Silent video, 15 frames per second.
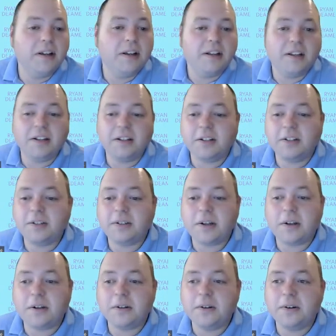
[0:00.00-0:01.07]
in Excel
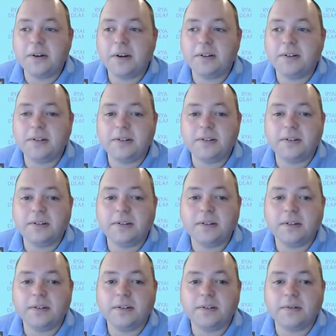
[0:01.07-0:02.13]
you can just
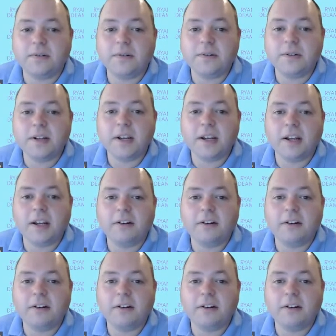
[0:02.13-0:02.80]
scroll down